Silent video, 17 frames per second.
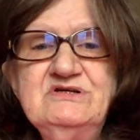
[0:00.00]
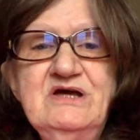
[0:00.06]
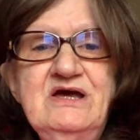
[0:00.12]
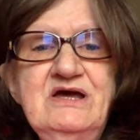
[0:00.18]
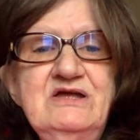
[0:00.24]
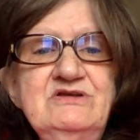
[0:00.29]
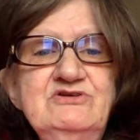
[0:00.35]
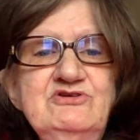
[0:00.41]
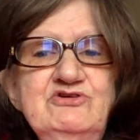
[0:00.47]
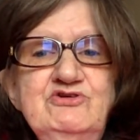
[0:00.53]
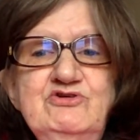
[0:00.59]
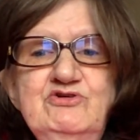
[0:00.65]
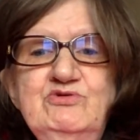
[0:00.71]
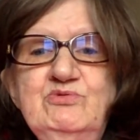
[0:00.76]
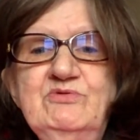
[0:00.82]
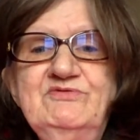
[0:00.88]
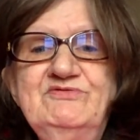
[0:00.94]
and
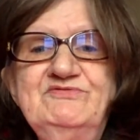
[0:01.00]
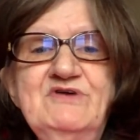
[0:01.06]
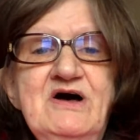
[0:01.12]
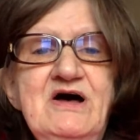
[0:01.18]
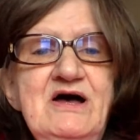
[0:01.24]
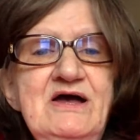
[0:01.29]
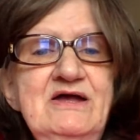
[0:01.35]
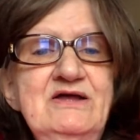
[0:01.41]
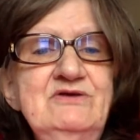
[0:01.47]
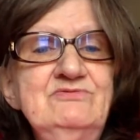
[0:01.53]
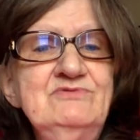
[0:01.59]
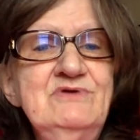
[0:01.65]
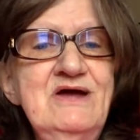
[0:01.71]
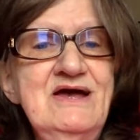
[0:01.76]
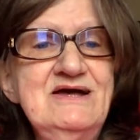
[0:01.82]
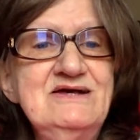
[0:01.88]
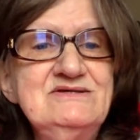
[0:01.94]
you will find
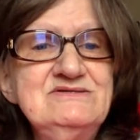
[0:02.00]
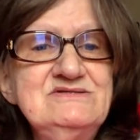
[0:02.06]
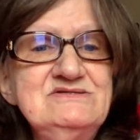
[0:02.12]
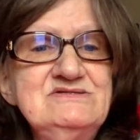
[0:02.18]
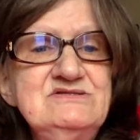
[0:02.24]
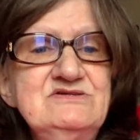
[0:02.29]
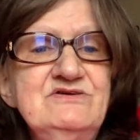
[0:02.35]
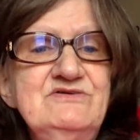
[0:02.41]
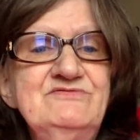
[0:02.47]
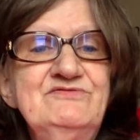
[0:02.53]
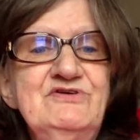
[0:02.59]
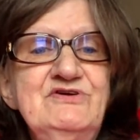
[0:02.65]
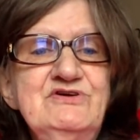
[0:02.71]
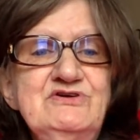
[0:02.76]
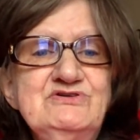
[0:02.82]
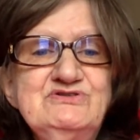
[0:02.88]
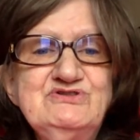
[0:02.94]
rest for
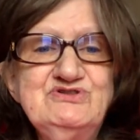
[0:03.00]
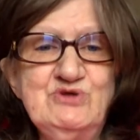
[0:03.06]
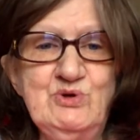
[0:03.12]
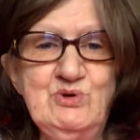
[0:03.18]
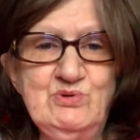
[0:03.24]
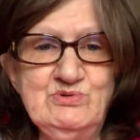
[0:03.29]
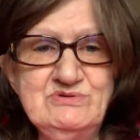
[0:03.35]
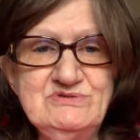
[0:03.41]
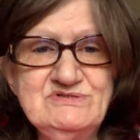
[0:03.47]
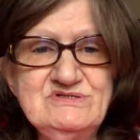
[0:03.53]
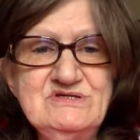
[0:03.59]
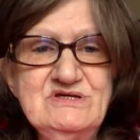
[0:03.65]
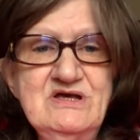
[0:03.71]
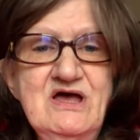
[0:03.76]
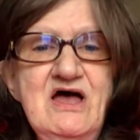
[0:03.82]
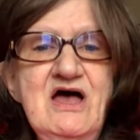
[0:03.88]
your souls.